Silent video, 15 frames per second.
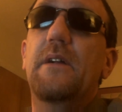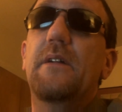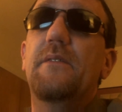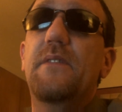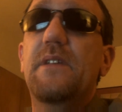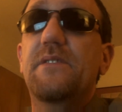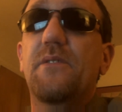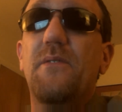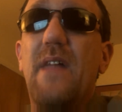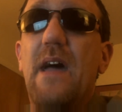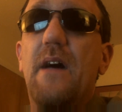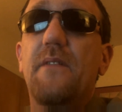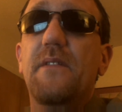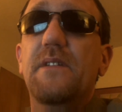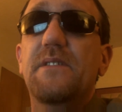this or
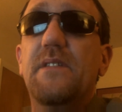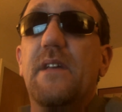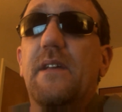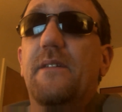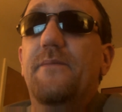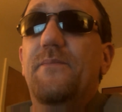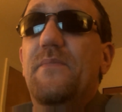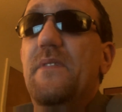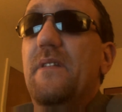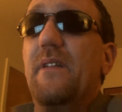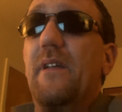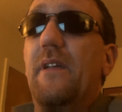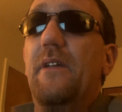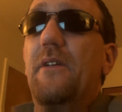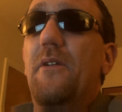that, that's like,
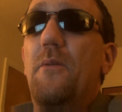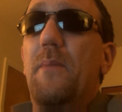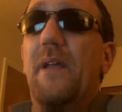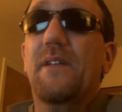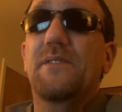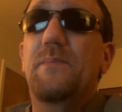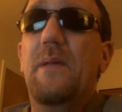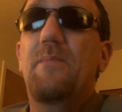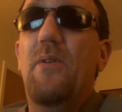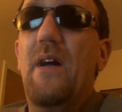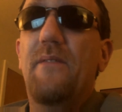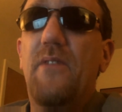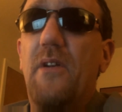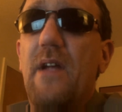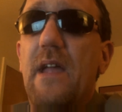because people
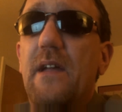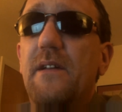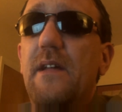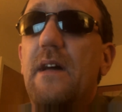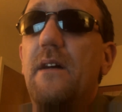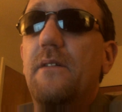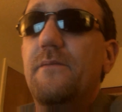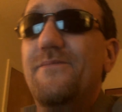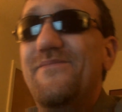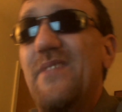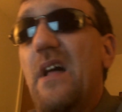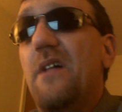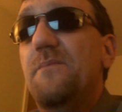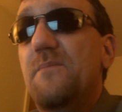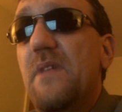have their hand out,
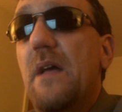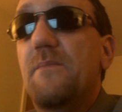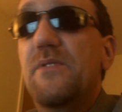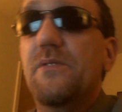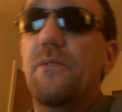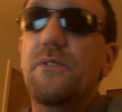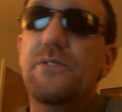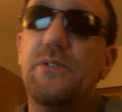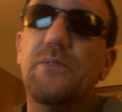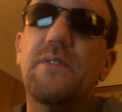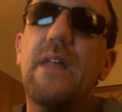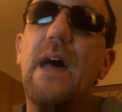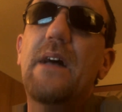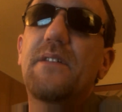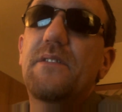I'm just going to shoot
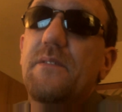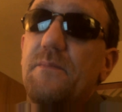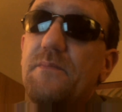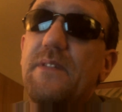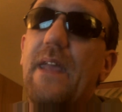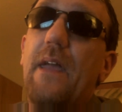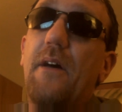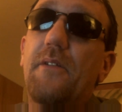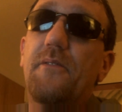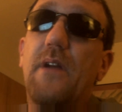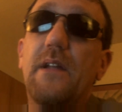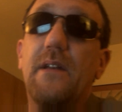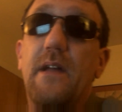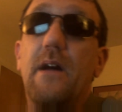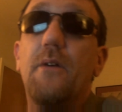that down
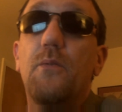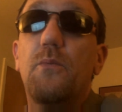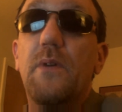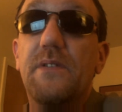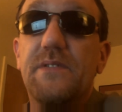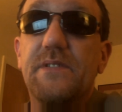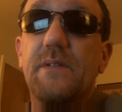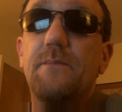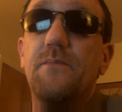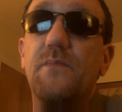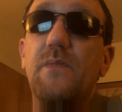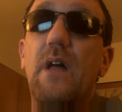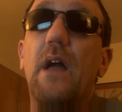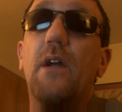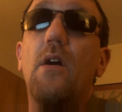right now with some,
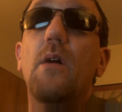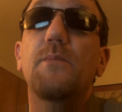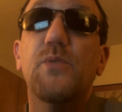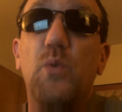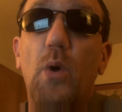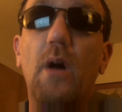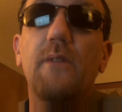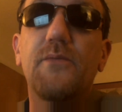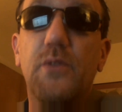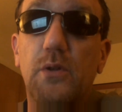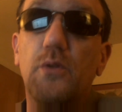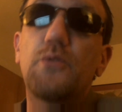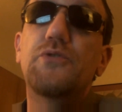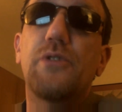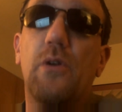I call them 12
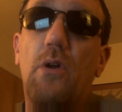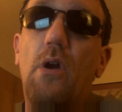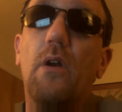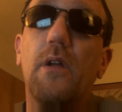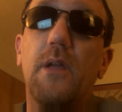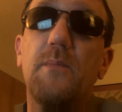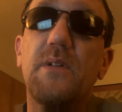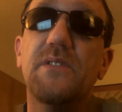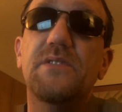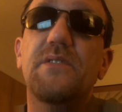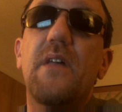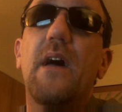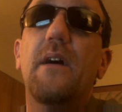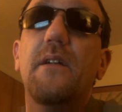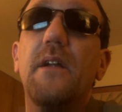delusional arguments
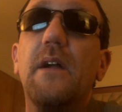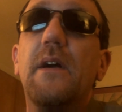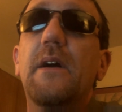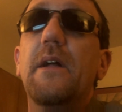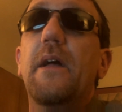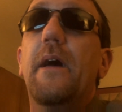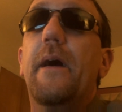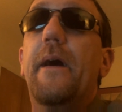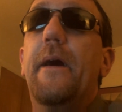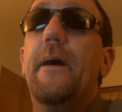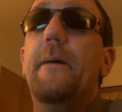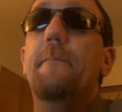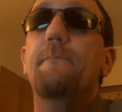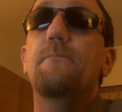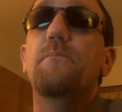that
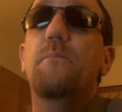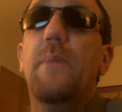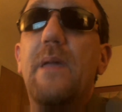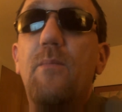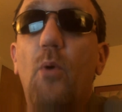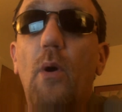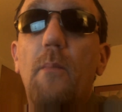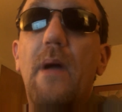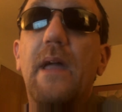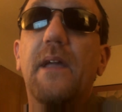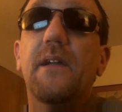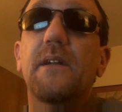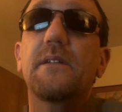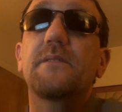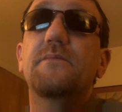people are
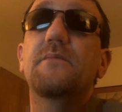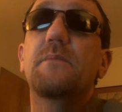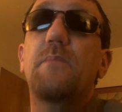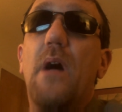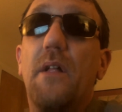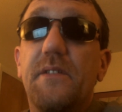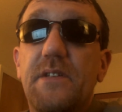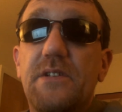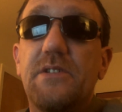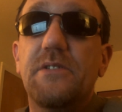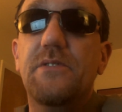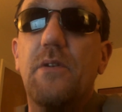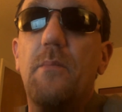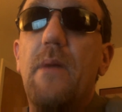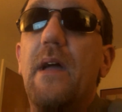making,
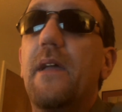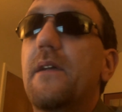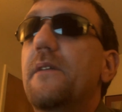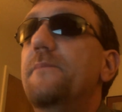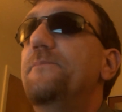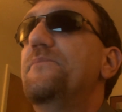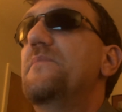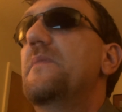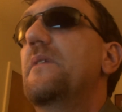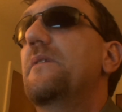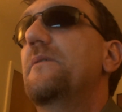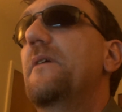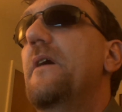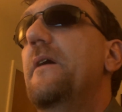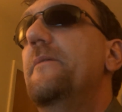politicians are making.
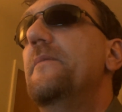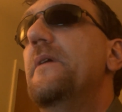Okay.